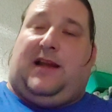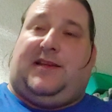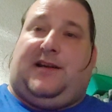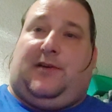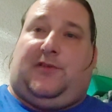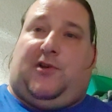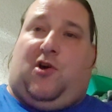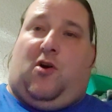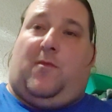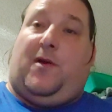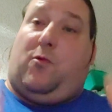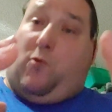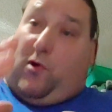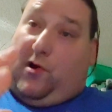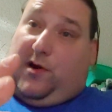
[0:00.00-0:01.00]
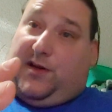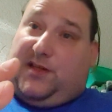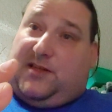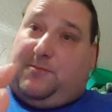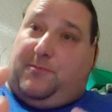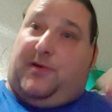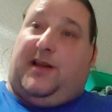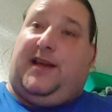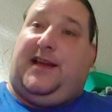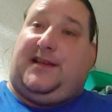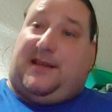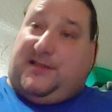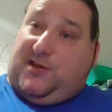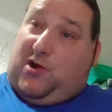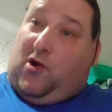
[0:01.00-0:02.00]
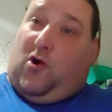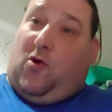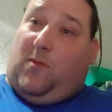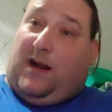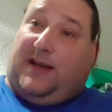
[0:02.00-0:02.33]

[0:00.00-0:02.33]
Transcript: I tell it to home. It works, but it doesn't home